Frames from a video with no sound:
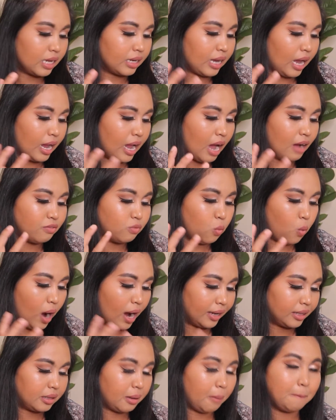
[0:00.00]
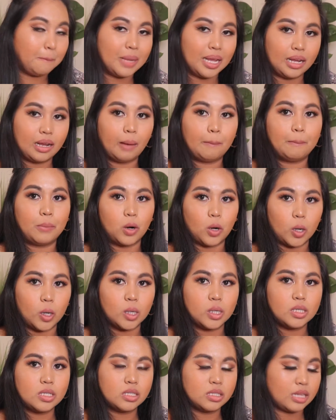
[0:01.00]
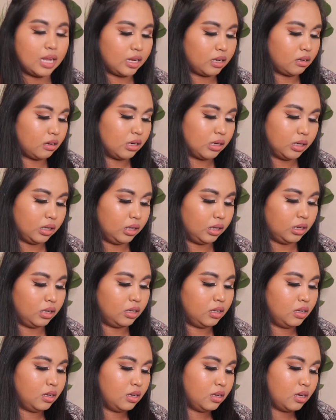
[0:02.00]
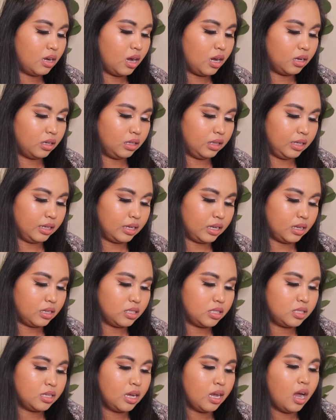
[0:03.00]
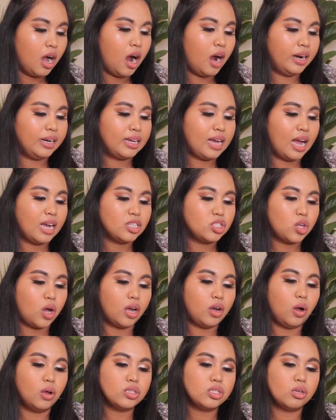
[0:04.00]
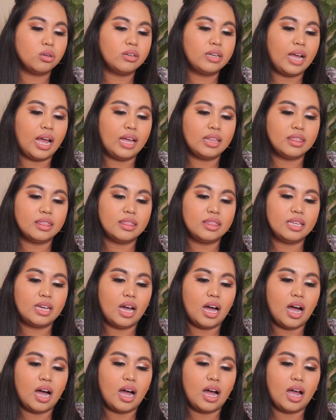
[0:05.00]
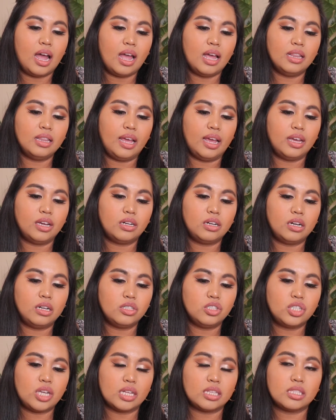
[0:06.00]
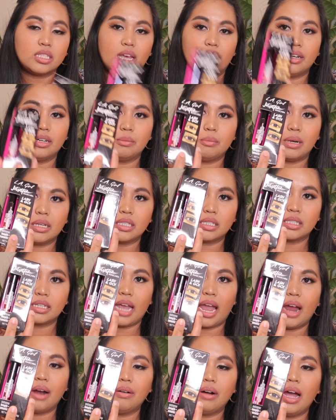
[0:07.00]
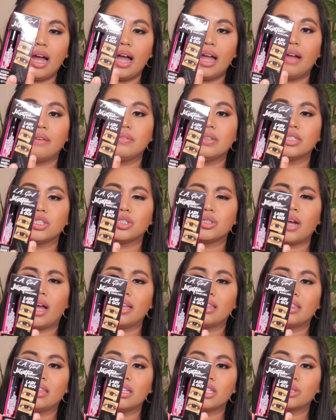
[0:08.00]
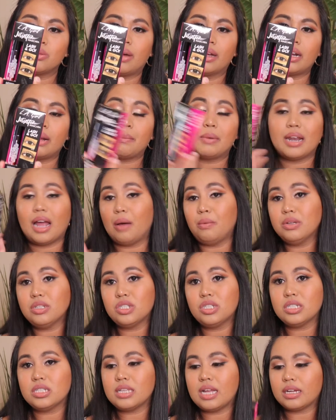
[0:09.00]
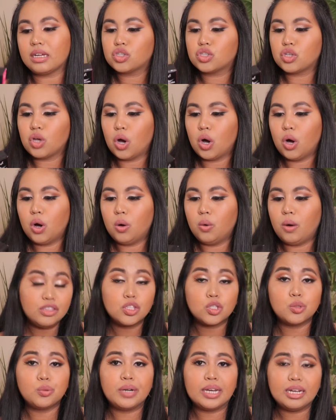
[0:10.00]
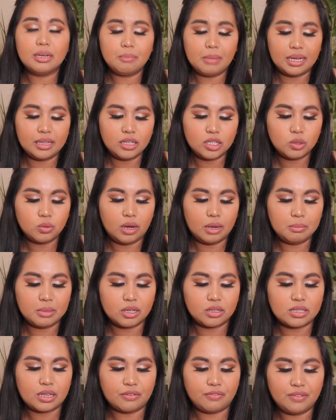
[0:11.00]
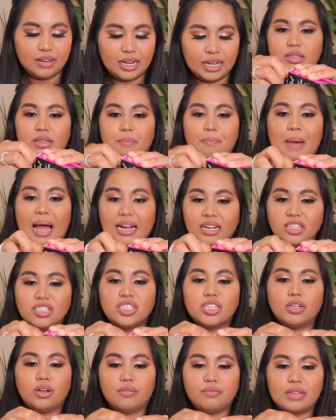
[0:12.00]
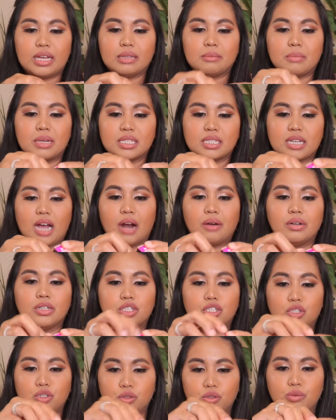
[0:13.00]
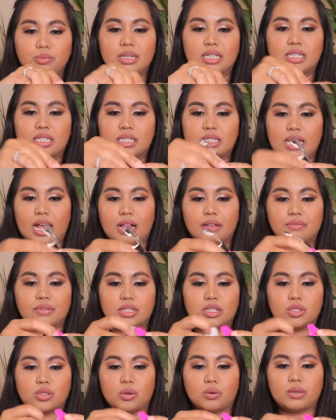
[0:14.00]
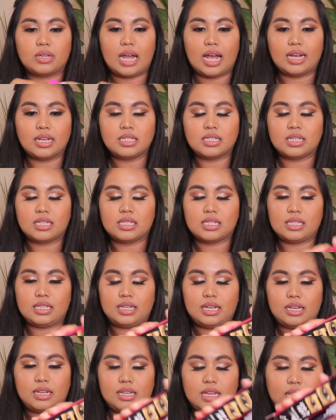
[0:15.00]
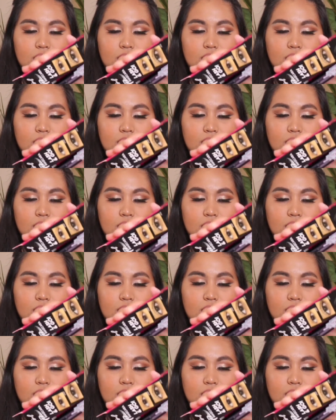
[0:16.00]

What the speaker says: Like, I have white big pores. Like, ugliness. Alright guys, so I also get the LA Girl Jet Setter Mascara. I have not tried this one, but I was just like so intrigued by this one because I feel like the packaging of that mascara tube itself is so nice and sleek.